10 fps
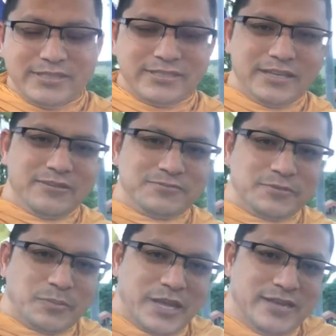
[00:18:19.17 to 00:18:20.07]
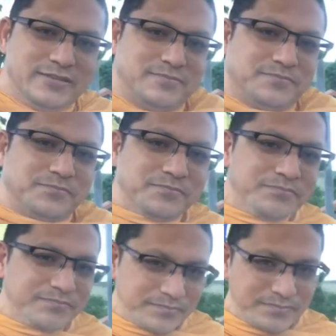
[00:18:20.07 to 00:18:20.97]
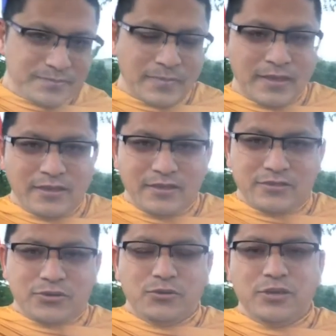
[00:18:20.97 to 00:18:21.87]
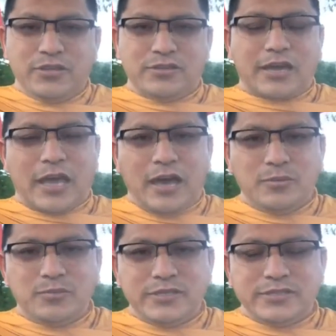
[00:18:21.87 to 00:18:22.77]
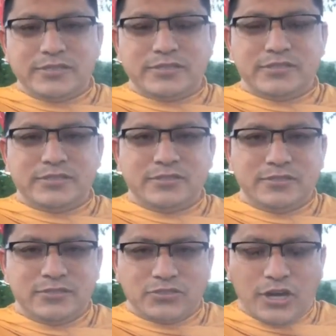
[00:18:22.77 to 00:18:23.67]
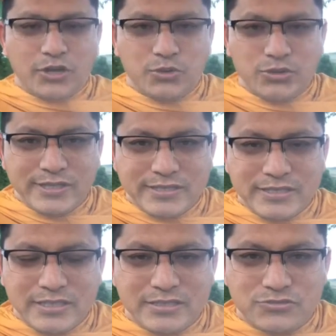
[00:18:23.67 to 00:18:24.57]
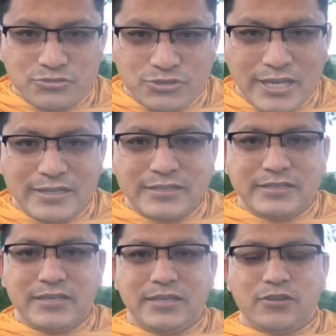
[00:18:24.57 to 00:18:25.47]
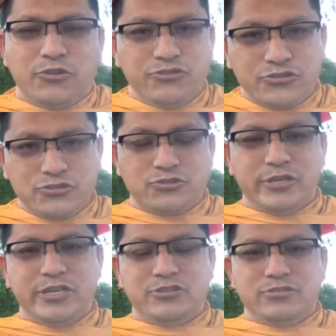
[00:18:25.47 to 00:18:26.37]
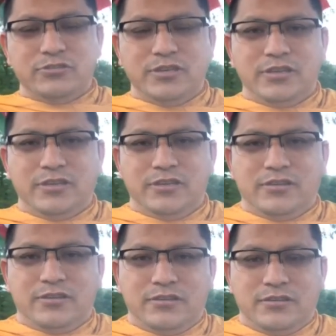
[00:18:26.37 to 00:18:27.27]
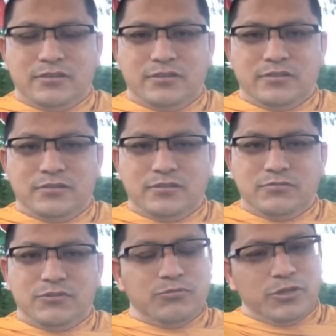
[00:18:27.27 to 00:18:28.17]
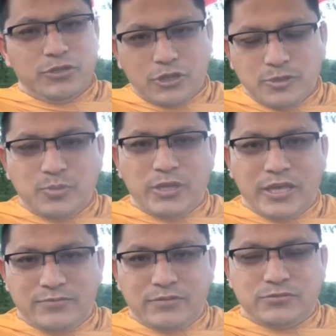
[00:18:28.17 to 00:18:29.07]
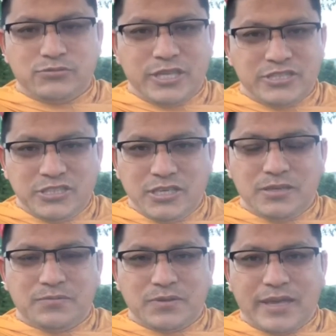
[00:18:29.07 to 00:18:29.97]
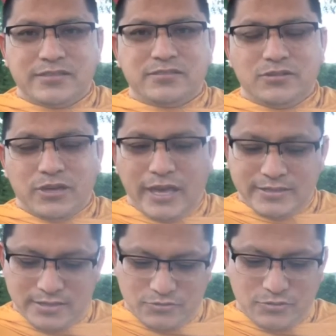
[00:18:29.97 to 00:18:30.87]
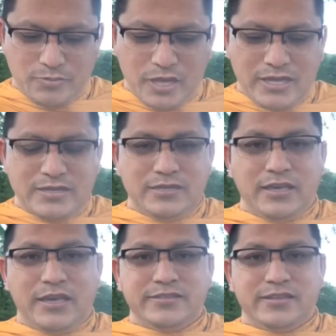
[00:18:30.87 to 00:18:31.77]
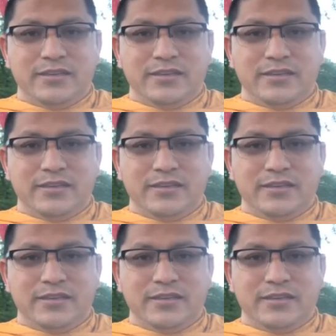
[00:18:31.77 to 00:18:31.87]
of the mind. So the calmness, tranquility, serenity, concentration, we will not be able to achieve as long as our mind is